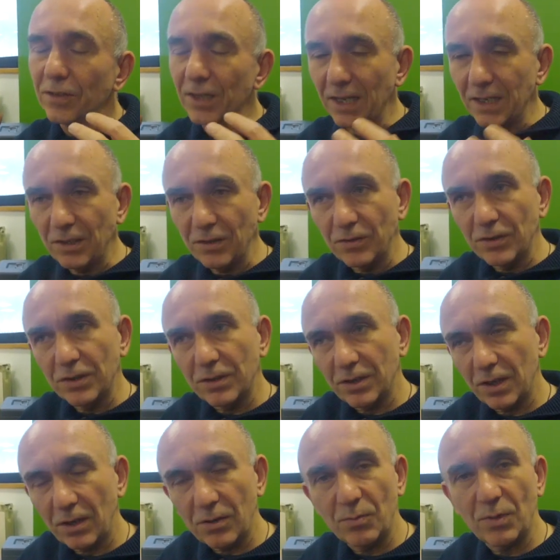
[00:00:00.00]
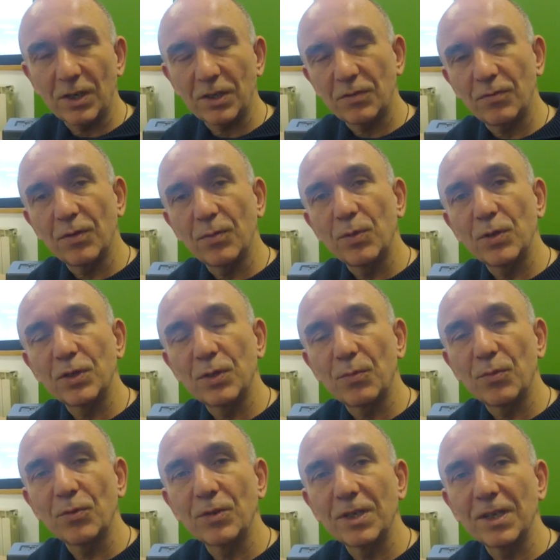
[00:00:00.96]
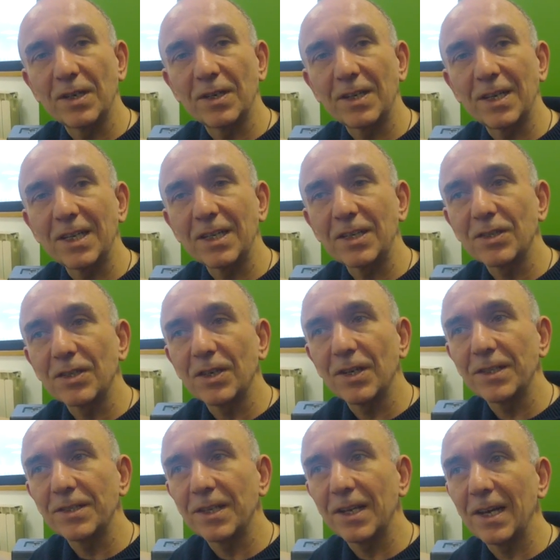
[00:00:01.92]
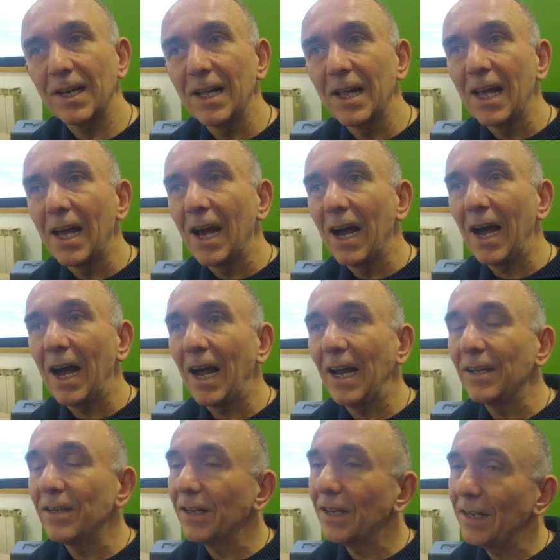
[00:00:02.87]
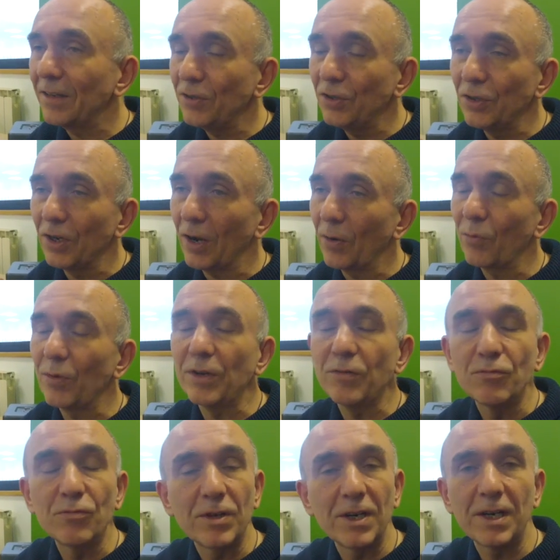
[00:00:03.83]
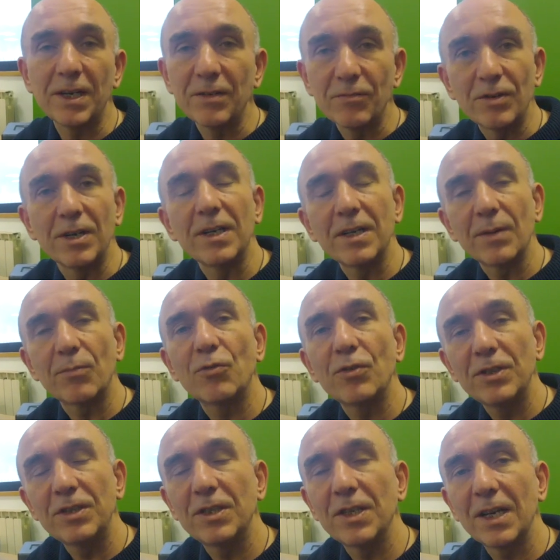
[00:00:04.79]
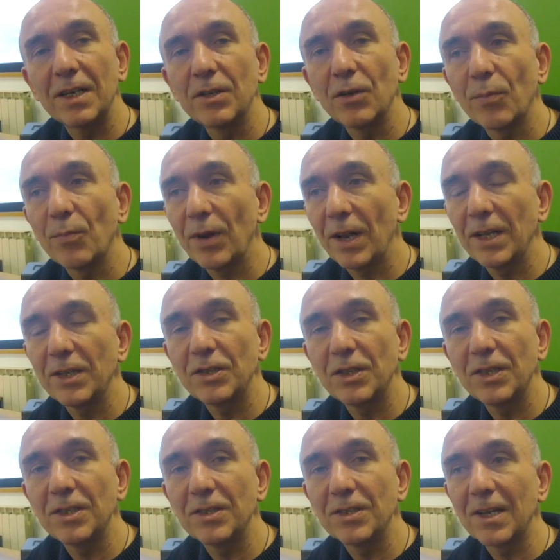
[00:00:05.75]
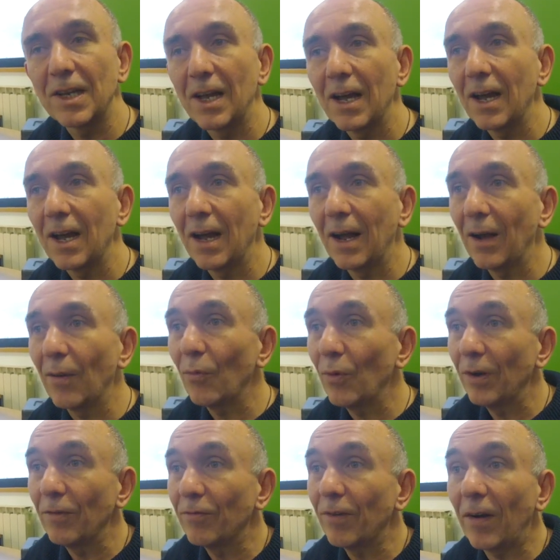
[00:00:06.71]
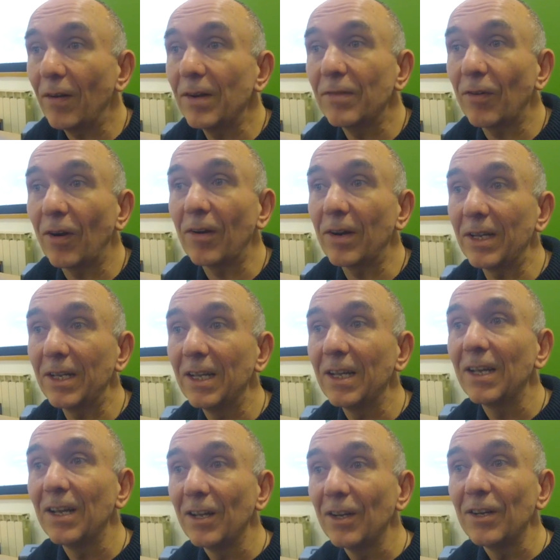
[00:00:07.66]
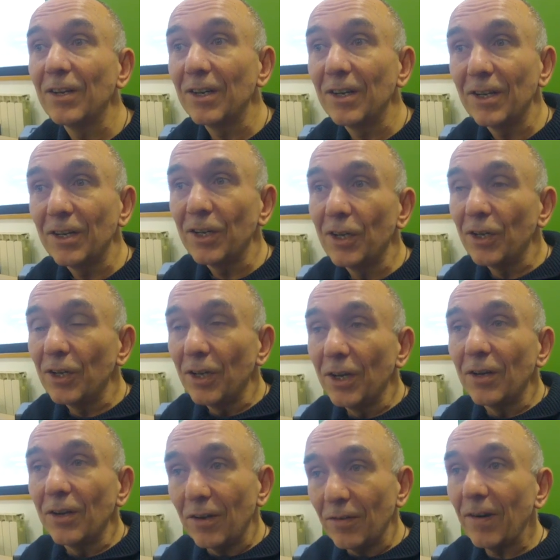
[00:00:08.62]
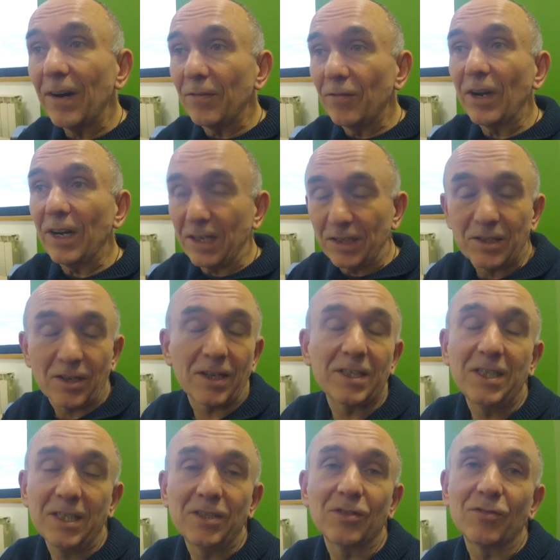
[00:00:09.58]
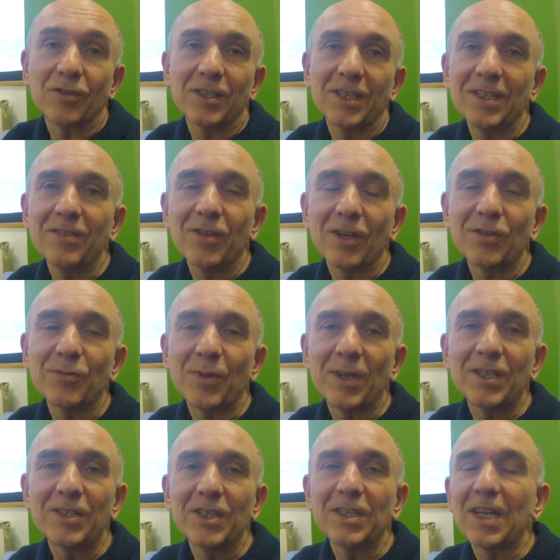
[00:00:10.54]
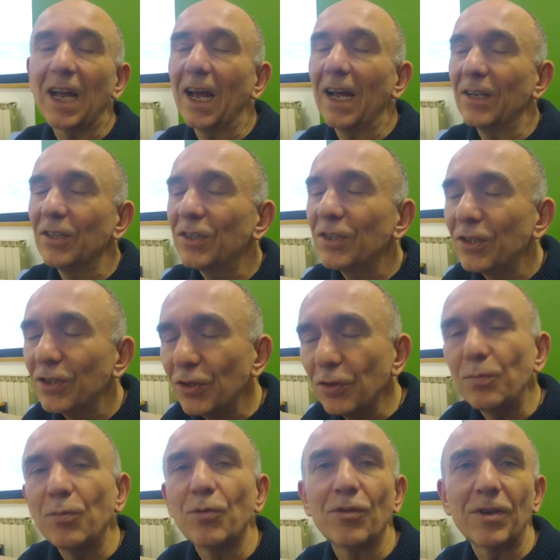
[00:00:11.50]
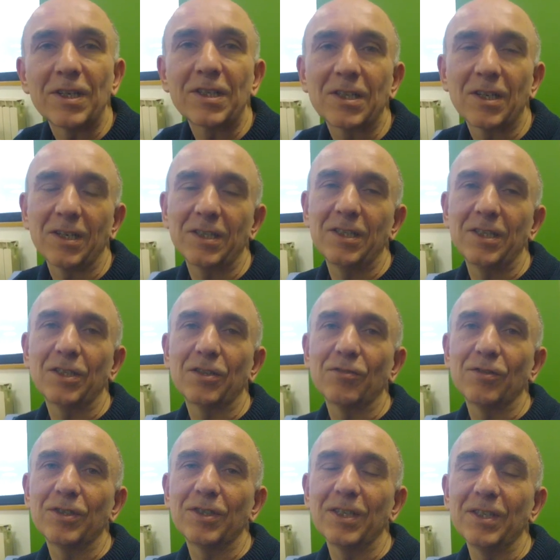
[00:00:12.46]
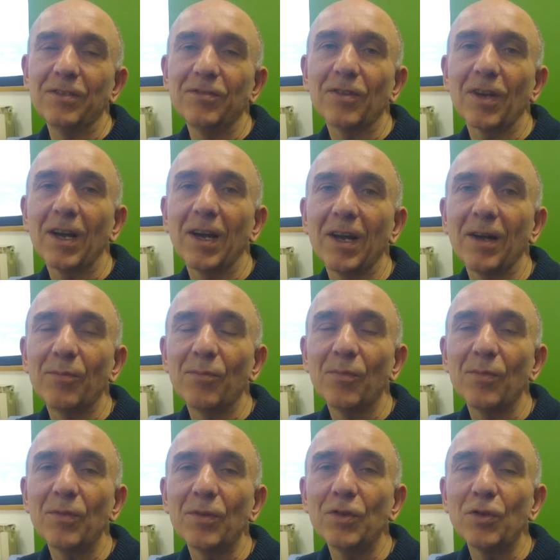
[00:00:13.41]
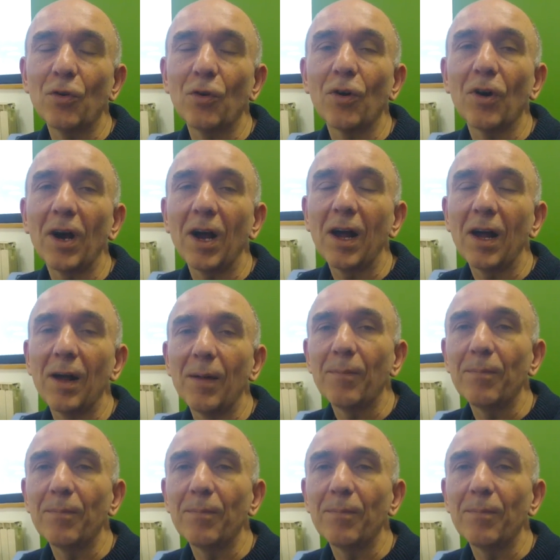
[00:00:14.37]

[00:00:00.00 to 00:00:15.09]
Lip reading: Thank you so much for supporting our Kickstarter, and we really, really appreciate your pledges. We're very, very, very, very excited to receive those pledges, and super excited to receive your